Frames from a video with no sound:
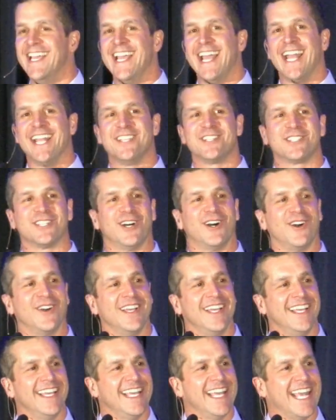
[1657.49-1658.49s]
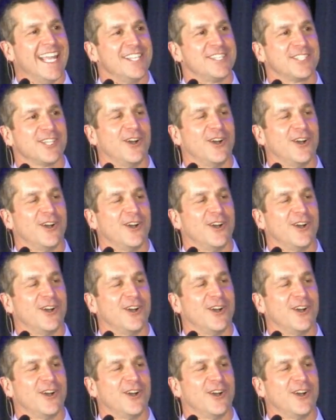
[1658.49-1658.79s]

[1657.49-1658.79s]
And so it's